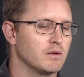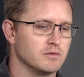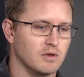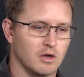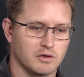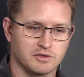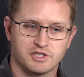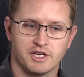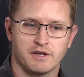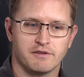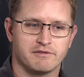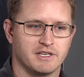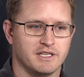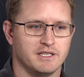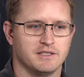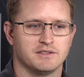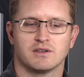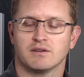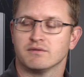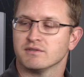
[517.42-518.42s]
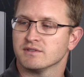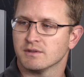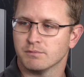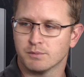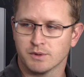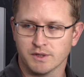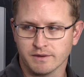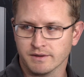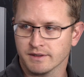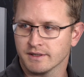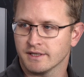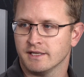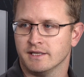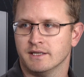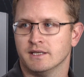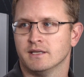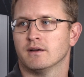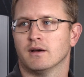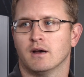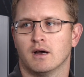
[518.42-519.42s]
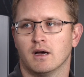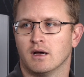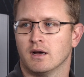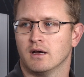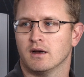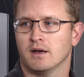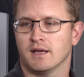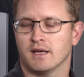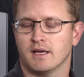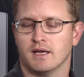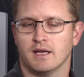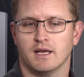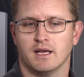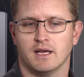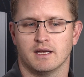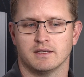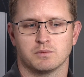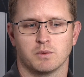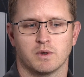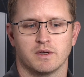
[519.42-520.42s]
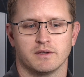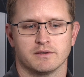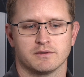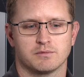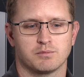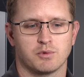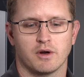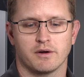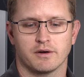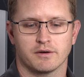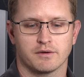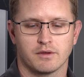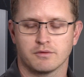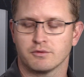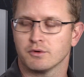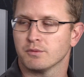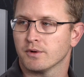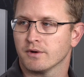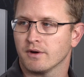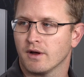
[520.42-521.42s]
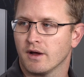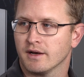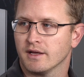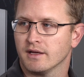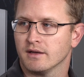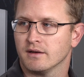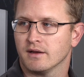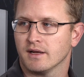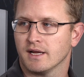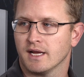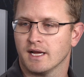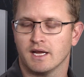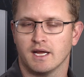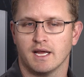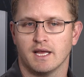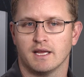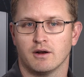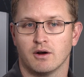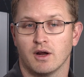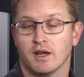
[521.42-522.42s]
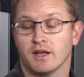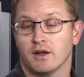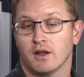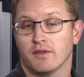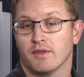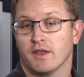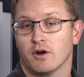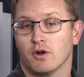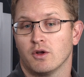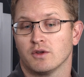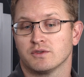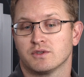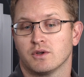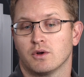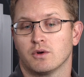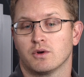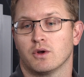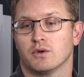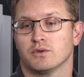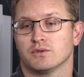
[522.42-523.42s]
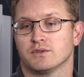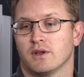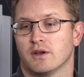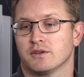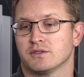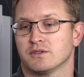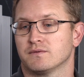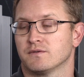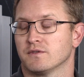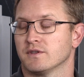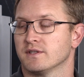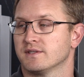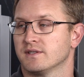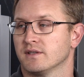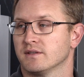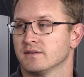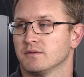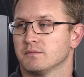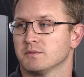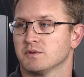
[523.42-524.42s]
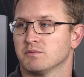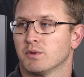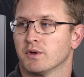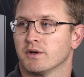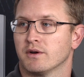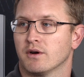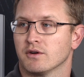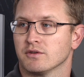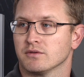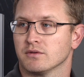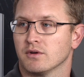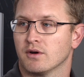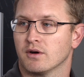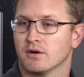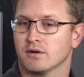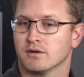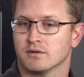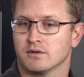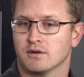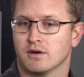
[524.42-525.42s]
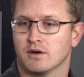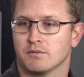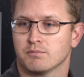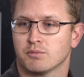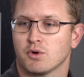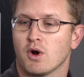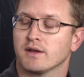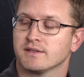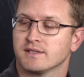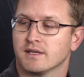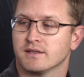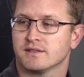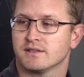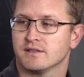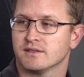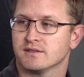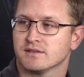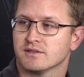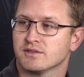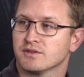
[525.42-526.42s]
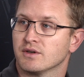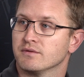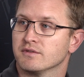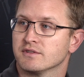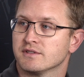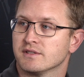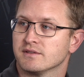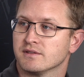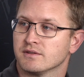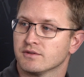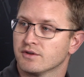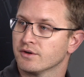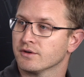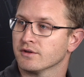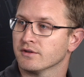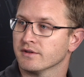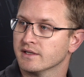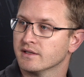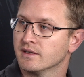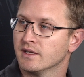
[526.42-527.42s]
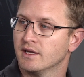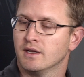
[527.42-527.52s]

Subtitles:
longevity, serviceability, as well as product throughput on it. And that also goes not just for the systems, but our processes and services internally.